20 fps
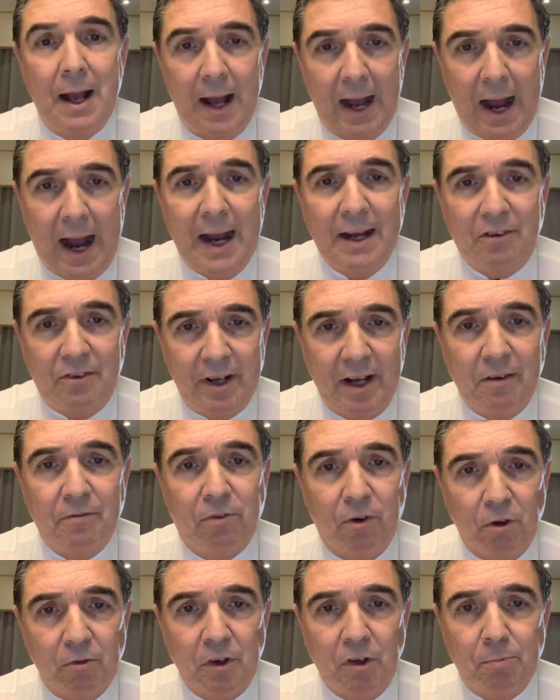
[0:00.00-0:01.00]
I take
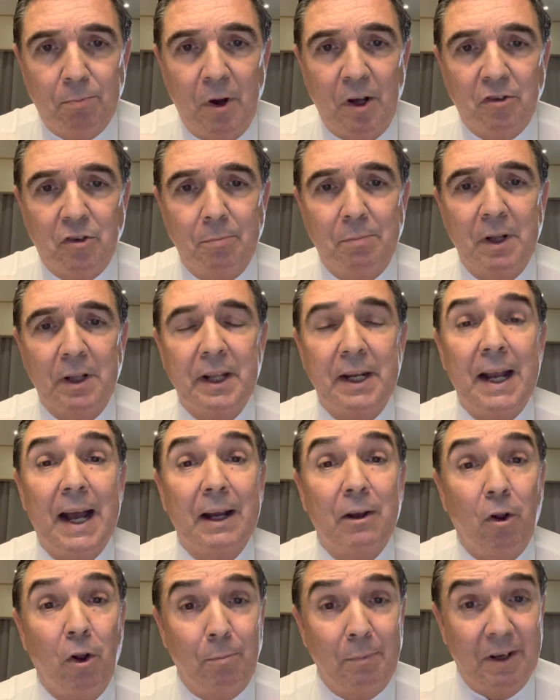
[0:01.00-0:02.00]
full responsibility. I
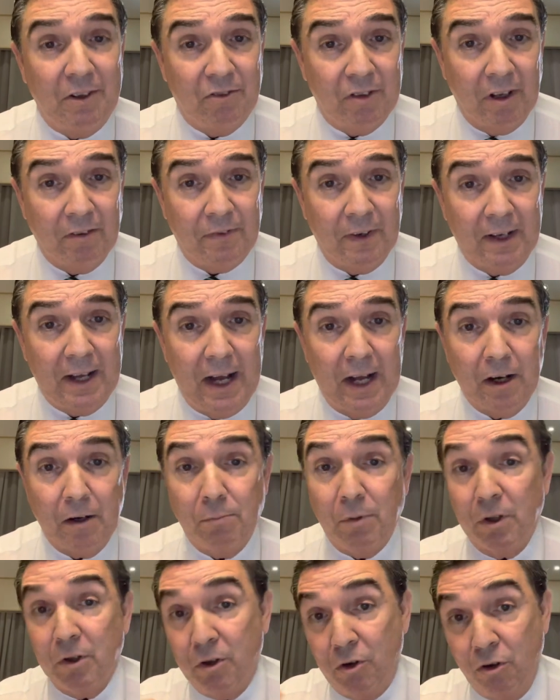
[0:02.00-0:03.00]
hold myself
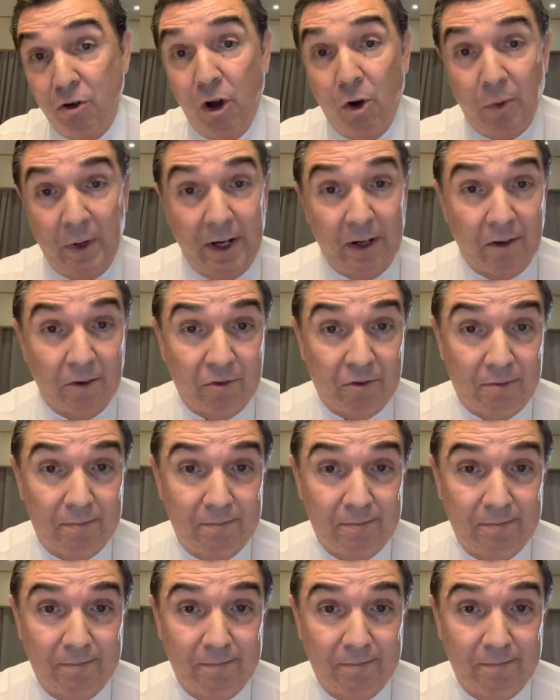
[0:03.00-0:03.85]
accountable. No one else.